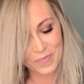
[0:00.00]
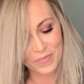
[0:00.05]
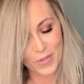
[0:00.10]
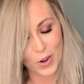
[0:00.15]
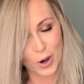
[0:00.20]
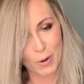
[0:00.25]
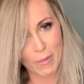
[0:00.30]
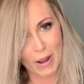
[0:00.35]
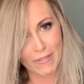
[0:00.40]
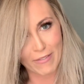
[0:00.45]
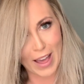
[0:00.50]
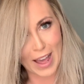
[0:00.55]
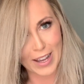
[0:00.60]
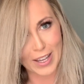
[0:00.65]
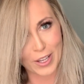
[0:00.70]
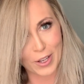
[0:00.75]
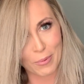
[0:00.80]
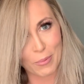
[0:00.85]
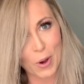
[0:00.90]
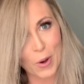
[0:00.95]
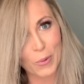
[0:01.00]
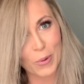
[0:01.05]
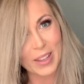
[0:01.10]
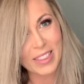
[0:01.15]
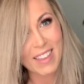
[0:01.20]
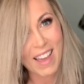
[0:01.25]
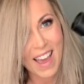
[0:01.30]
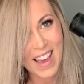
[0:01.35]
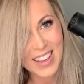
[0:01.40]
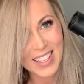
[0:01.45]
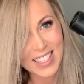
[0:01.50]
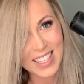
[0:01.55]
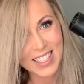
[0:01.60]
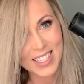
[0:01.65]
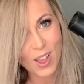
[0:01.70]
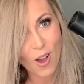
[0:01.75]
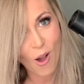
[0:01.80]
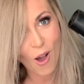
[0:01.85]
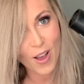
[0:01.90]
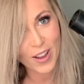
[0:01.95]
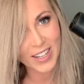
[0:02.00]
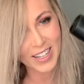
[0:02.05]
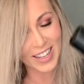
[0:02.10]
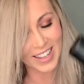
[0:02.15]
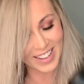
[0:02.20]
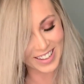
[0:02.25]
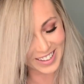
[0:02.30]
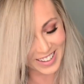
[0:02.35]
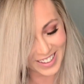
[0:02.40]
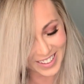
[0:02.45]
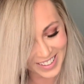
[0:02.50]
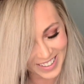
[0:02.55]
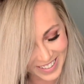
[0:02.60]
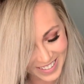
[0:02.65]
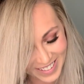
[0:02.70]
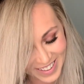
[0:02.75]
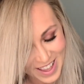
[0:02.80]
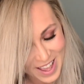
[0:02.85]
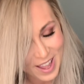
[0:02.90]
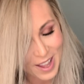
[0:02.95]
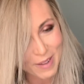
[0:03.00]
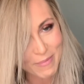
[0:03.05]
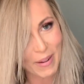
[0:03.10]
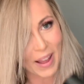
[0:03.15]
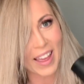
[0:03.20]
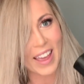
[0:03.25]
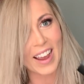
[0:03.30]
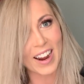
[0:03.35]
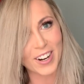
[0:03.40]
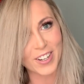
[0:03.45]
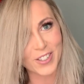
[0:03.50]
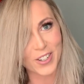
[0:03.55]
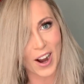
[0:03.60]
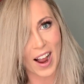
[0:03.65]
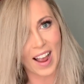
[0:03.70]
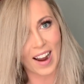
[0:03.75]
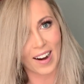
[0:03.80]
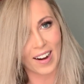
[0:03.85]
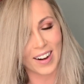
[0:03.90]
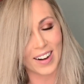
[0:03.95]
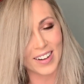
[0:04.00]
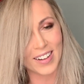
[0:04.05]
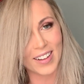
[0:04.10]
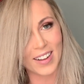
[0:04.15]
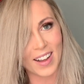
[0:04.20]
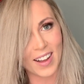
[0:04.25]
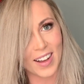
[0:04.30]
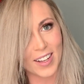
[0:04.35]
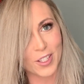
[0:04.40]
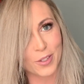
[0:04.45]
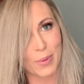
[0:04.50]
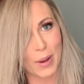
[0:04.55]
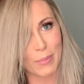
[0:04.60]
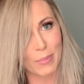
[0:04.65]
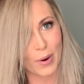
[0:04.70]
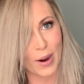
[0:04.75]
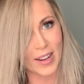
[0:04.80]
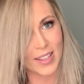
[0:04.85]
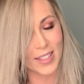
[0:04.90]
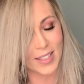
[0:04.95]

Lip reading: or my vacuum. What the heck is this called? My hair dryer. Gosh, my brain